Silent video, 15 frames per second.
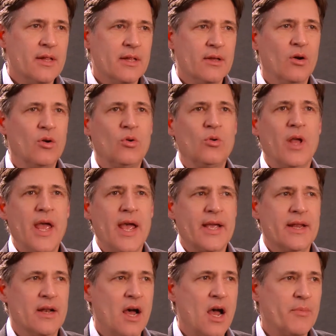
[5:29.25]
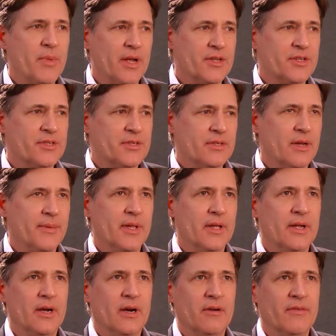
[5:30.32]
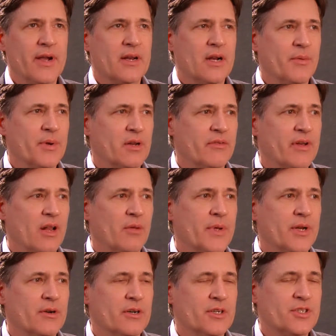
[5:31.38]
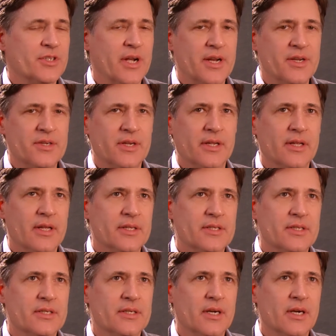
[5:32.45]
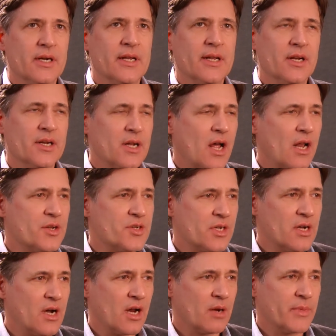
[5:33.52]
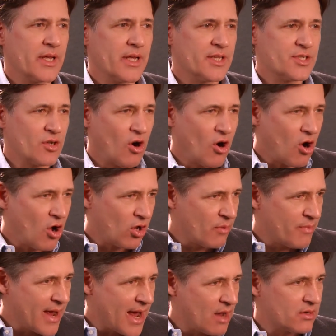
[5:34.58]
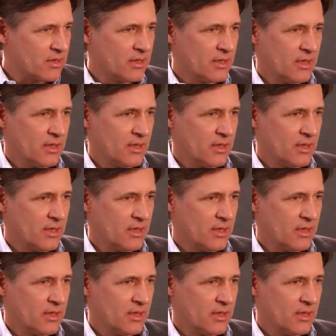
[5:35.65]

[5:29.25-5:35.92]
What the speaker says: The whole economics of economic development are changing. It's in a knowledge economy, it's all about